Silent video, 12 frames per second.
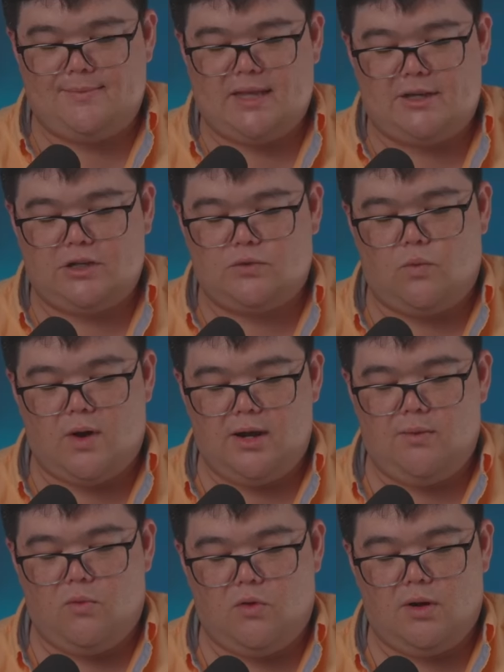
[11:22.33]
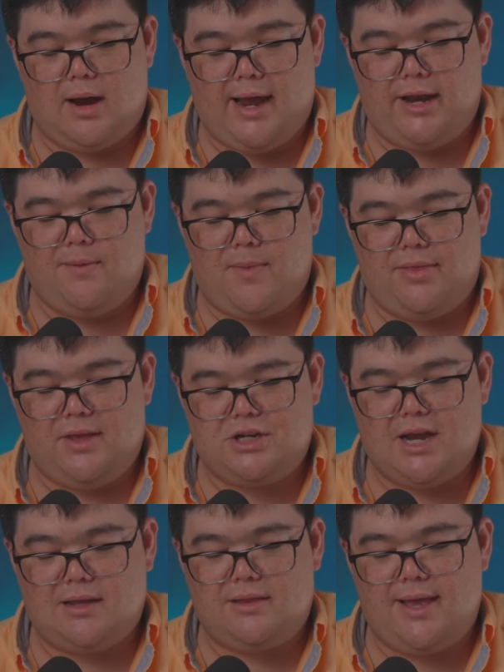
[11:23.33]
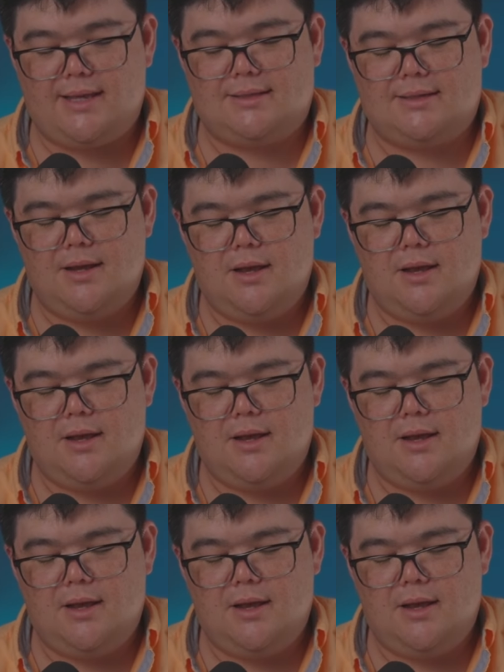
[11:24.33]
like just one more item on the checklist,